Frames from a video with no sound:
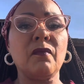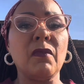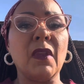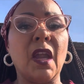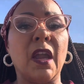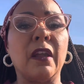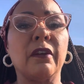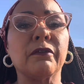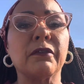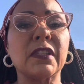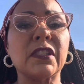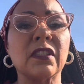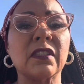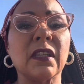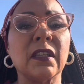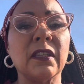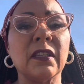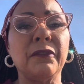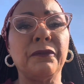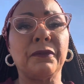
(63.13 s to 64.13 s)

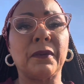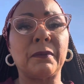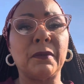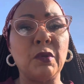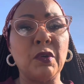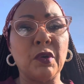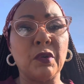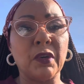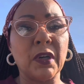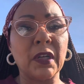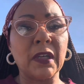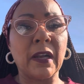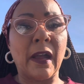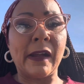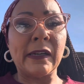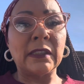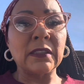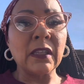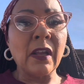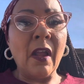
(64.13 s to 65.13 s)
Originally from New York,
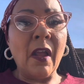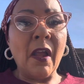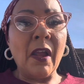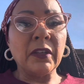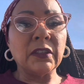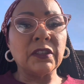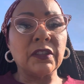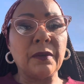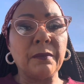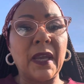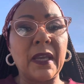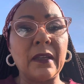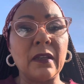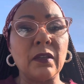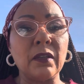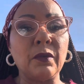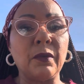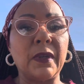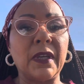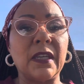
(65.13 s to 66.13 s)

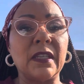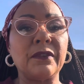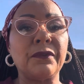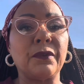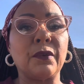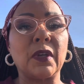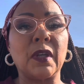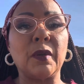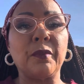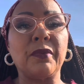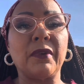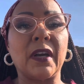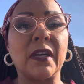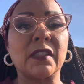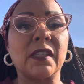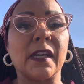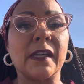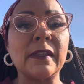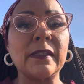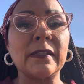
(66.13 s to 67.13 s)
Jamaica, Queens, 40
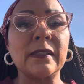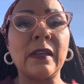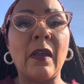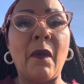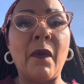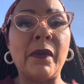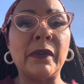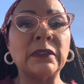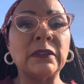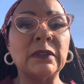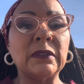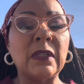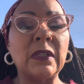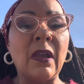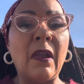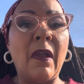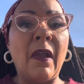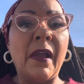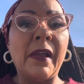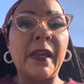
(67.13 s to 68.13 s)
projects.
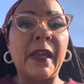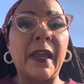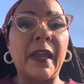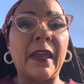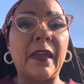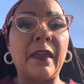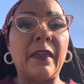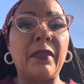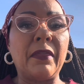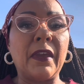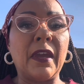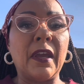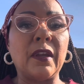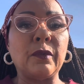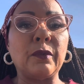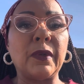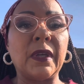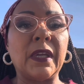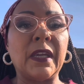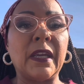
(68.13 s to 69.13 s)
And
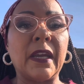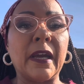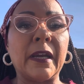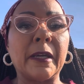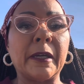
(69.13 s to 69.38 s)
then we